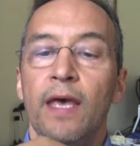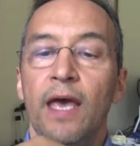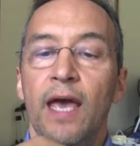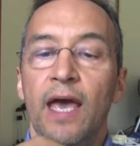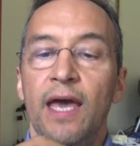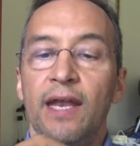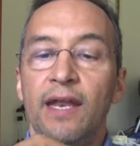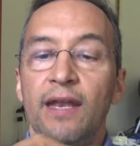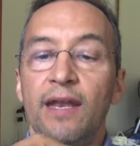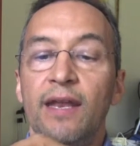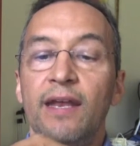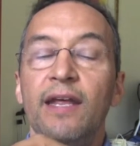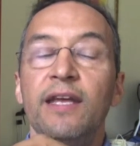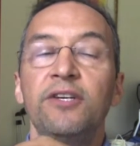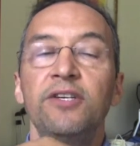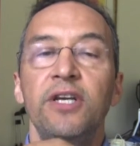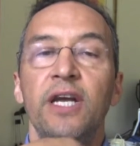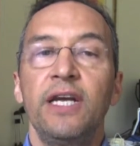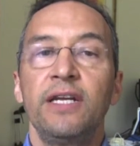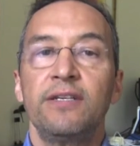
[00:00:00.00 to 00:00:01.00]
and it
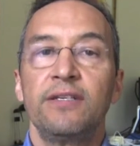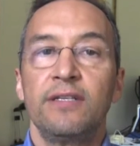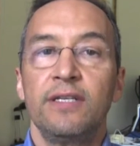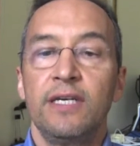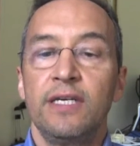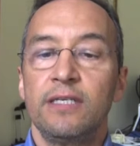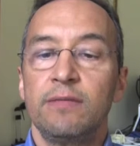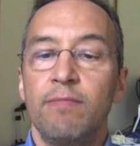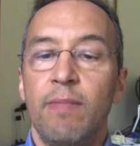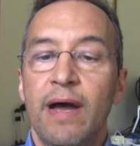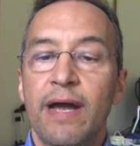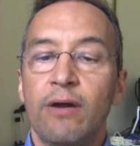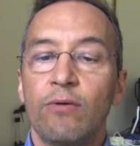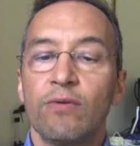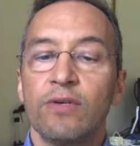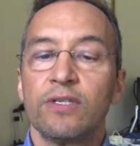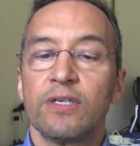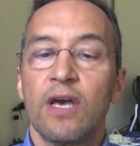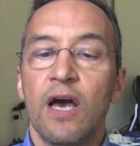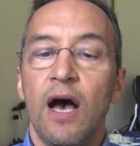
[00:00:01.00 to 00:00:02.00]
initiates these
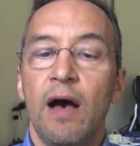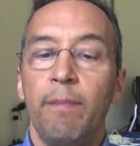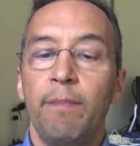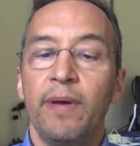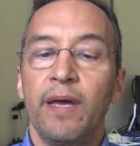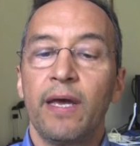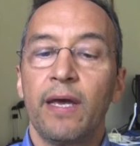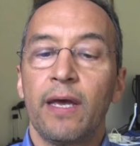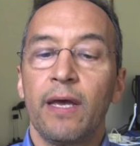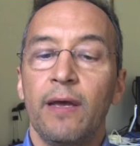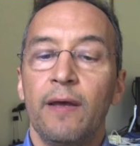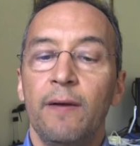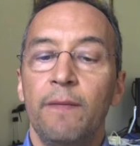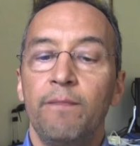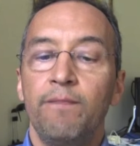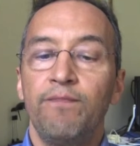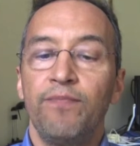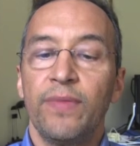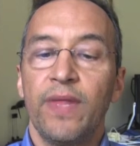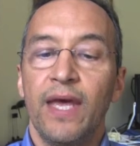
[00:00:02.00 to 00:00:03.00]
microscopic
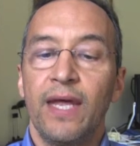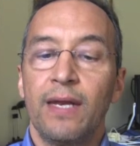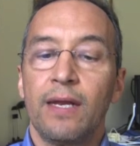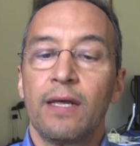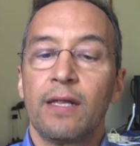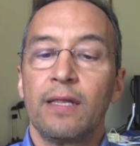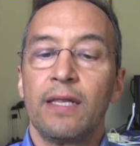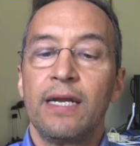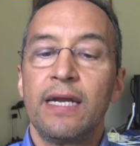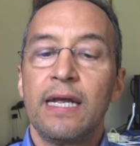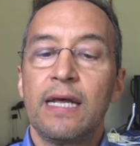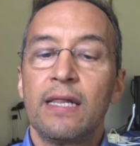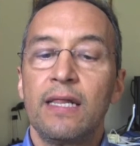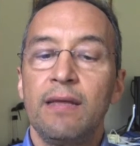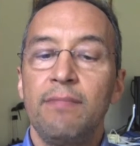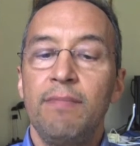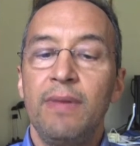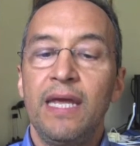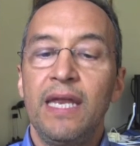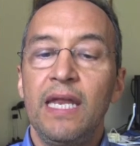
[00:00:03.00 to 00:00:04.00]
and clinically
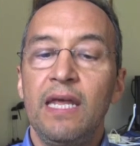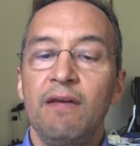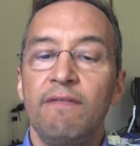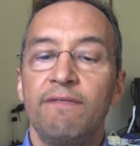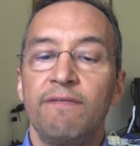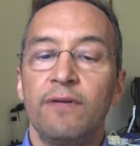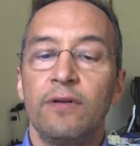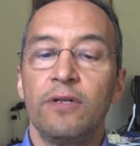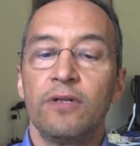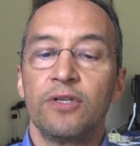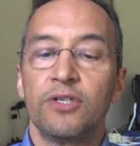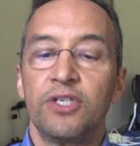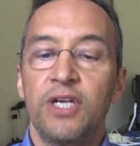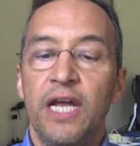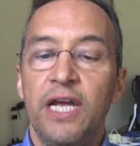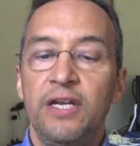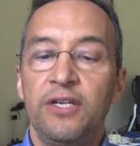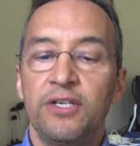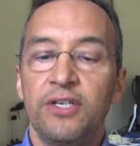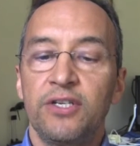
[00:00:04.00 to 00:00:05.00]
meaningful
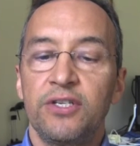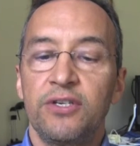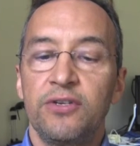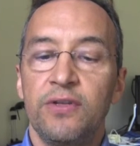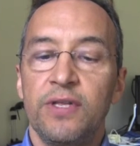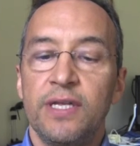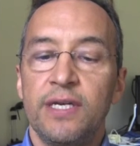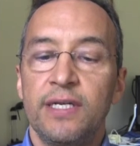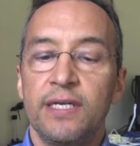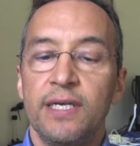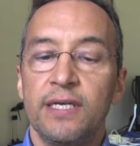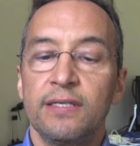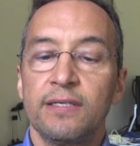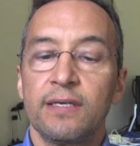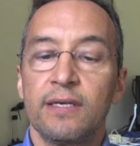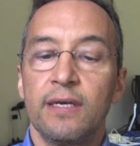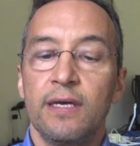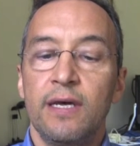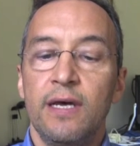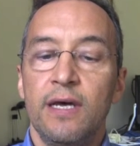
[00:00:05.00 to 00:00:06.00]
changes to the
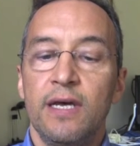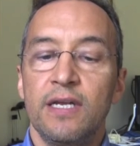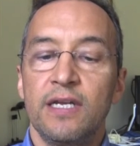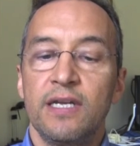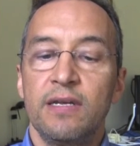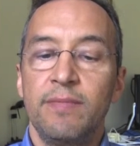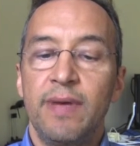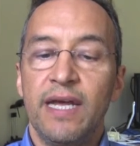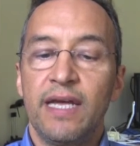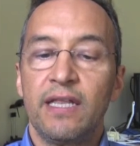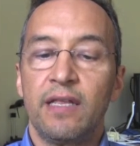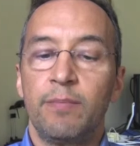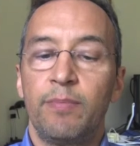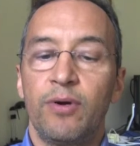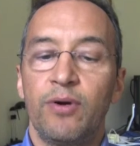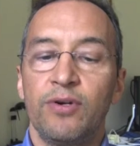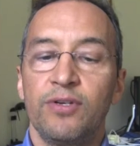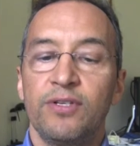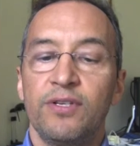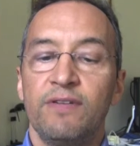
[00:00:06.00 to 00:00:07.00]
disc to make the
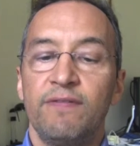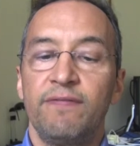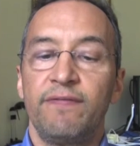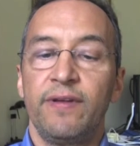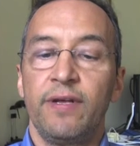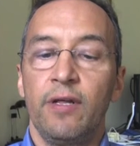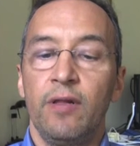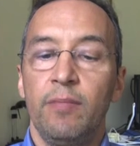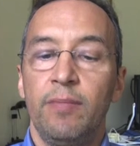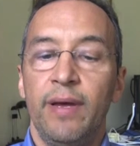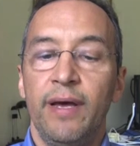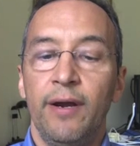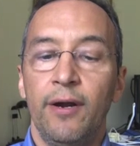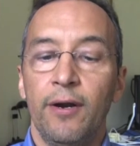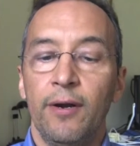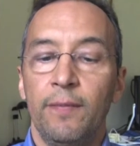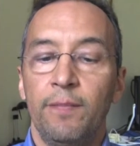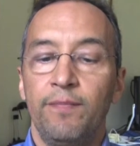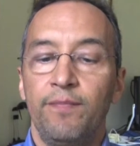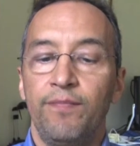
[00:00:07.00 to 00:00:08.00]
person feel better.